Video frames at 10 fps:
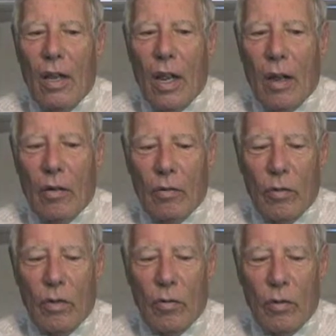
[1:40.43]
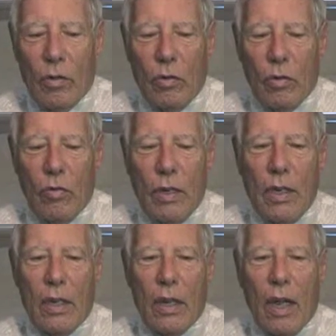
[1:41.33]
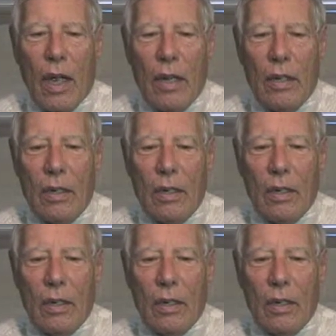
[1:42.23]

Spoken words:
Now, we could do the Greek and